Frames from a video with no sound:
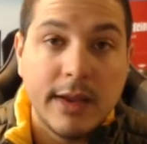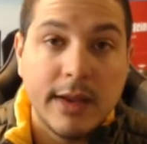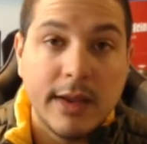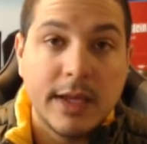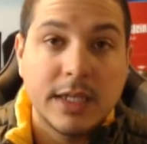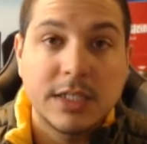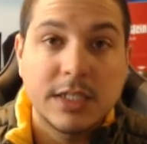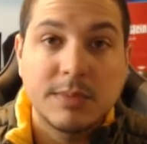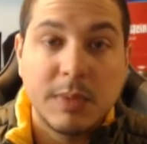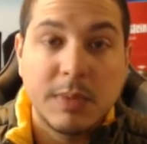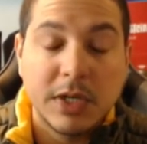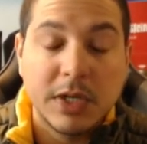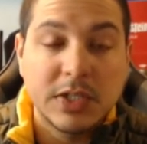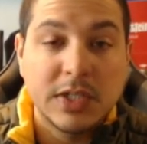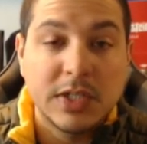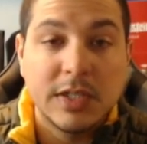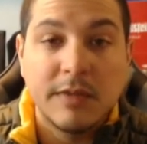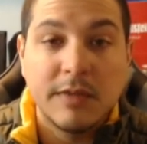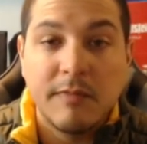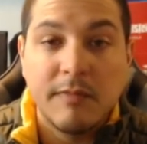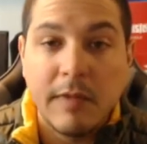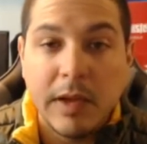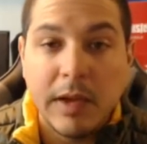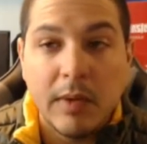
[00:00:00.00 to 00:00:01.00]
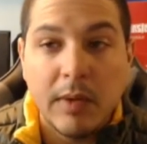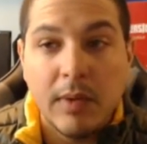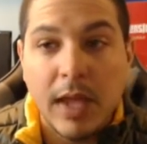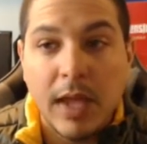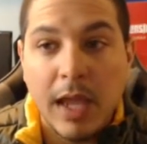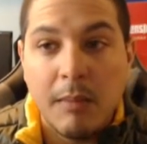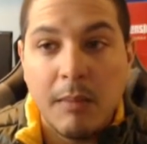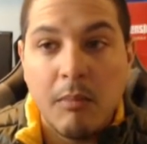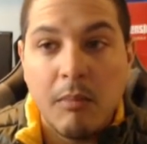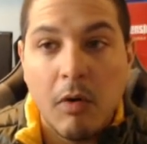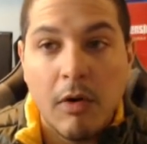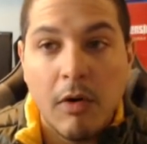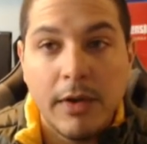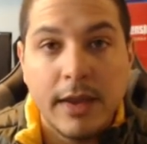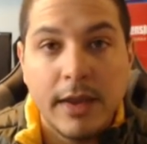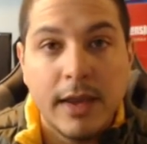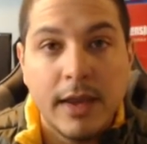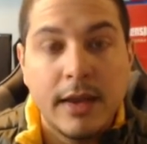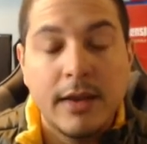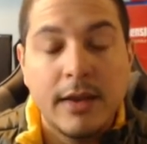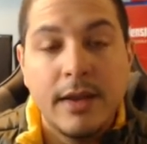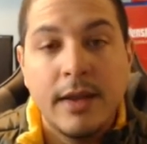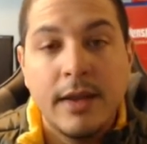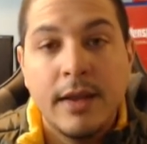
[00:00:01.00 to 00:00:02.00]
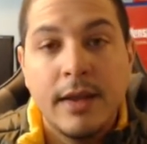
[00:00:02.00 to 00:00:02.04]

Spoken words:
especially the video game market,